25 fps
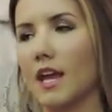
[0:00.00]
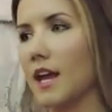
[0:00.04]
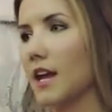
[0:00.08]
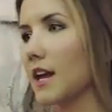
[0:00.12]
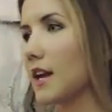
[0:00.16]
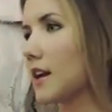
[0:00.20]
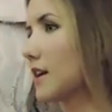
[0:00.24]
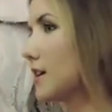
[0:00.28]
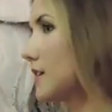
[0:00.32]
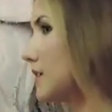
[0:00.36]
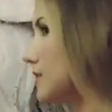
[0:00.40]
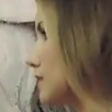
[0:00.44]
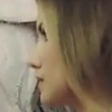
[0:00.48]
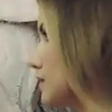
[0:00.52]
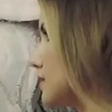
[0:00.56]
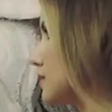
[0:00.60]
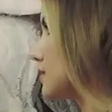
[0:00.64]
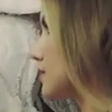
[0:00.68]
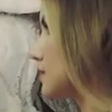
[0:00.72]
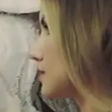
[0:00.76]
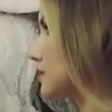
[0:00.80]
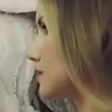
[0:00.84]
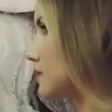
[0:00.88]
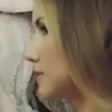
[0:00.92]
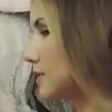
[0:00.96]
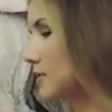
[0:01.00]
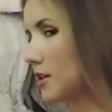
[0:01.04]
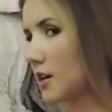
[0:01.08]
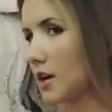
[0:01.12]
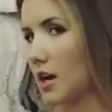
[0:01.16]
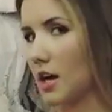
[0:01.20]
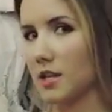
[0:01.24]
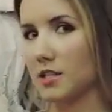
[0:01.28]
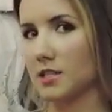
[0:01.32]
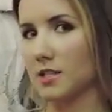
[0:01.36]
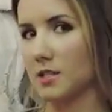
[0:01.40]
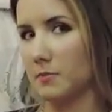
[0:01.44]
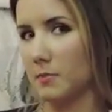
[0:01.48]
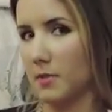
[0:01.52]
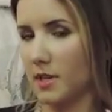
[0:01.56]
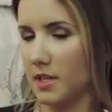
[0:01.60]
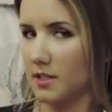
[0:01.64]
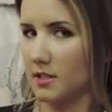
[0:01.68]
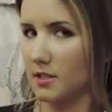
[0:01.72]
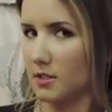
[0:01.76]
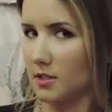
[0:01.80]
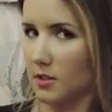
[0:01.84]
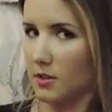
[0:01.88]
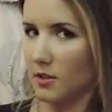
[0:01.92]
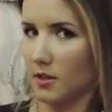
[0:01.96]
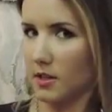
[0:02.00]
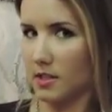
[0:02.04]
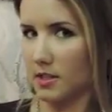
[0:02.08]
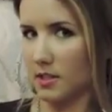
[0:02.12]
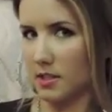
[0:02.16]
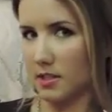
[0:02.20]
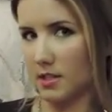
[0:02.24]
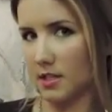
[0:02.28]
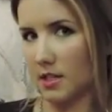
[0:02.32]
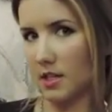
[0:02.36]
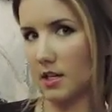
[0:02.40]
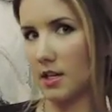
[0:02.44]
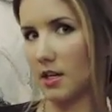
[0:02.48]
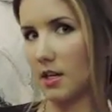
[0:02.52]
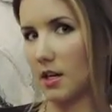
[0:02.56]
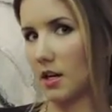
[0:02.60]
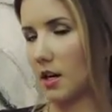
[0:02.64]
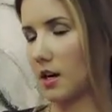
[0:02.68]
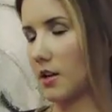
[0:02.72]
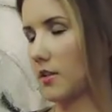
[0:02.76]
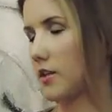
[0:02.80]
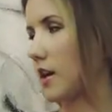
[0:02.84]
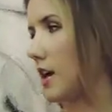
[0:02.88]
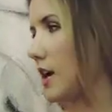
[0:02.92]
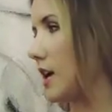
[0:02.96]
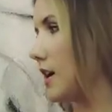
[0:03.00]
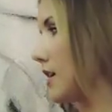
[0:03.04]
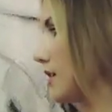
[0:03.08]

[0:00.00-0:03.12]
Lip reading: And I'll spin so you can see all the